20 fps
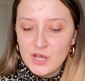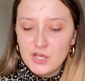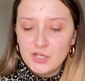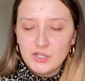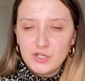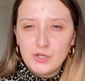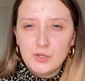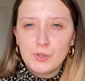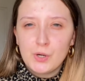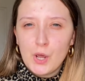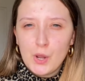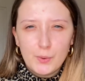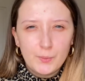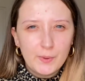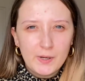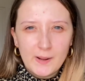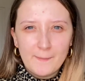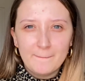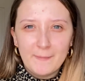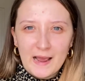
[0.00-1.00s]
You know when
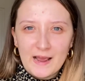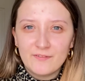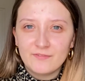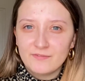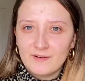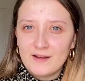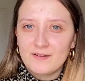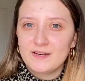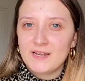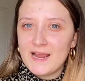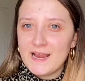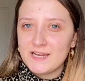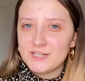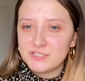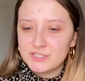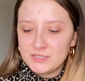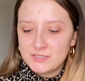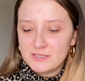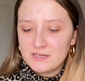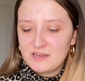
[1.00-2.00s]
a matte
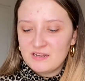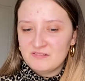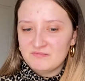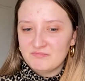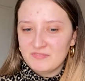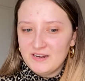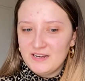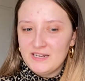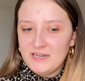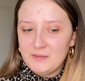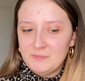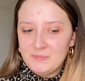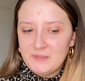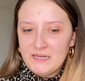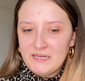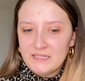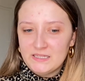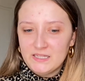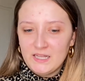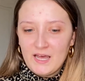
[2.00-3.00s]
foundation can really be
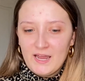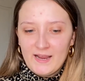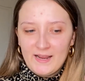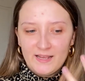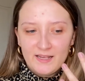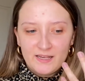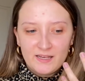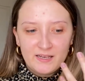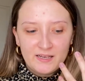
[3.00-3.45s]
like,